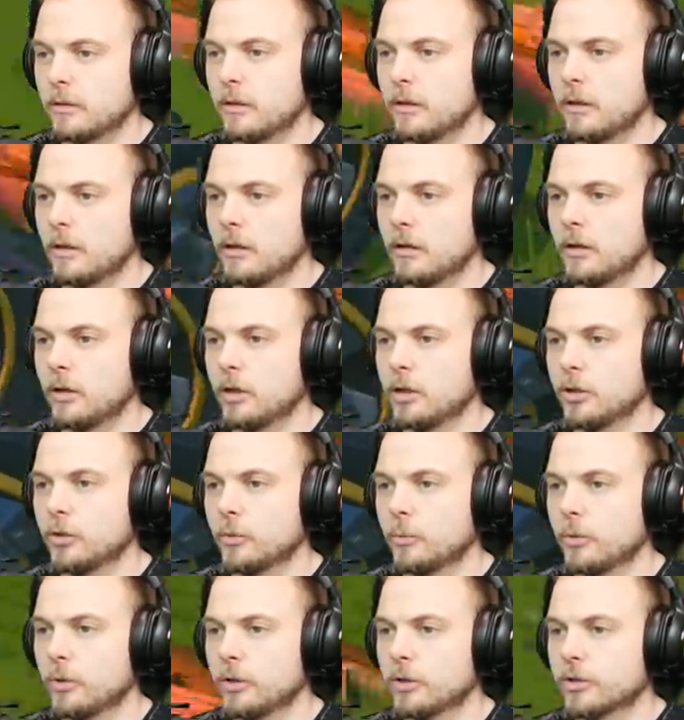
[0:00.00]
all the
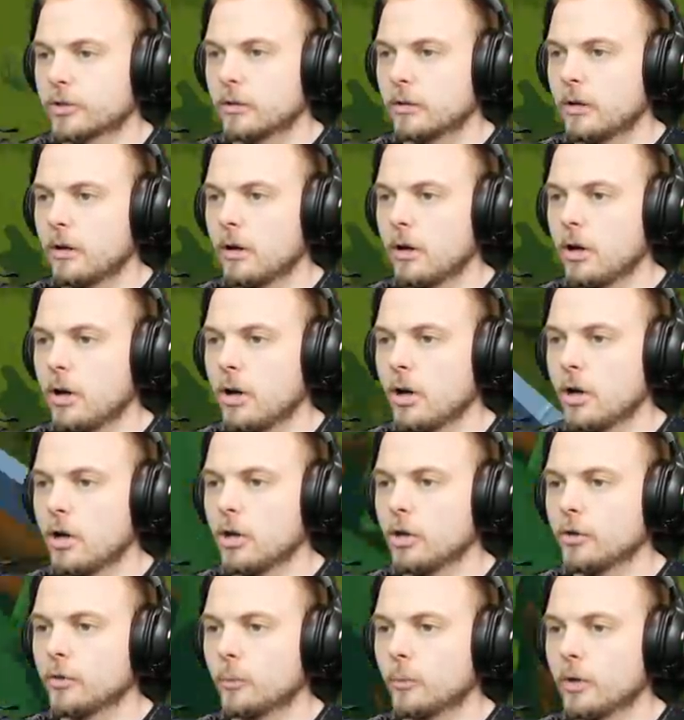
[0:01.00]
wood,
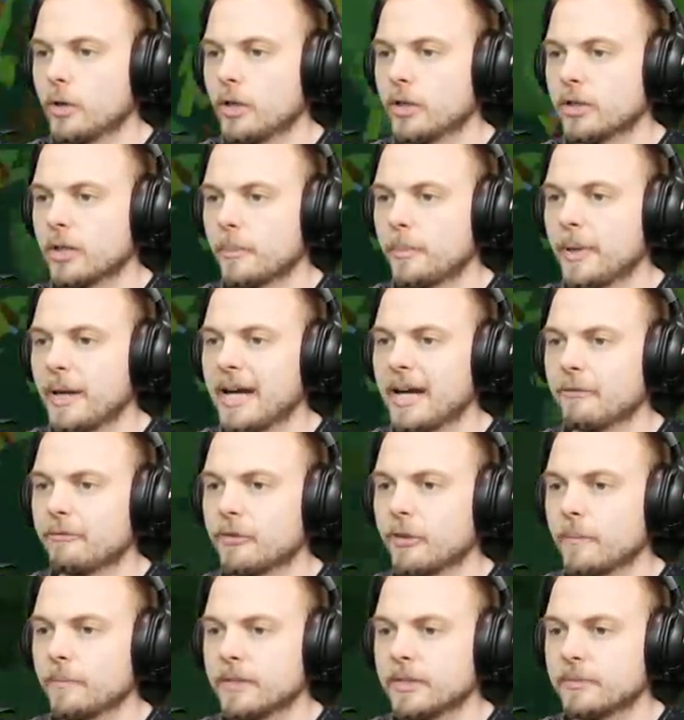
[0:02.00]
all the wood. Apart
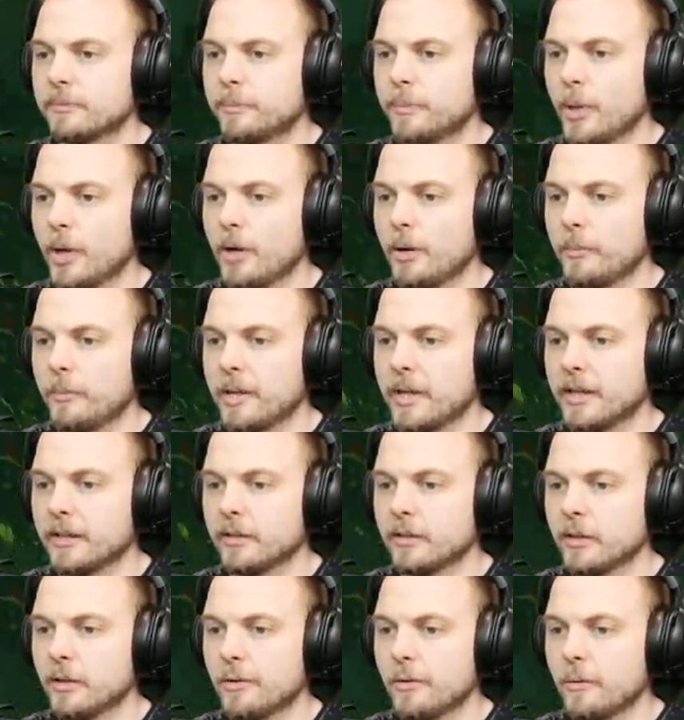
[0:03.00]
from this bottom bit, I
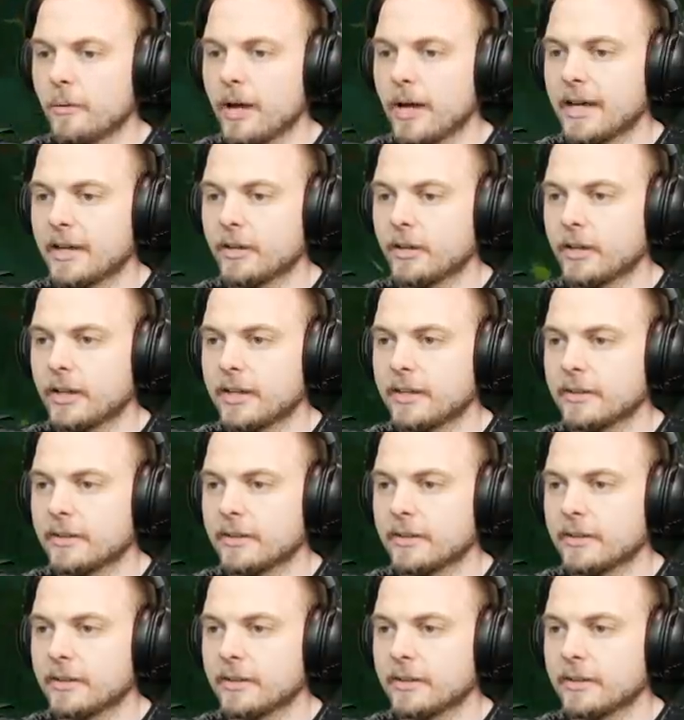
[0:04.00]
don't know why I don't get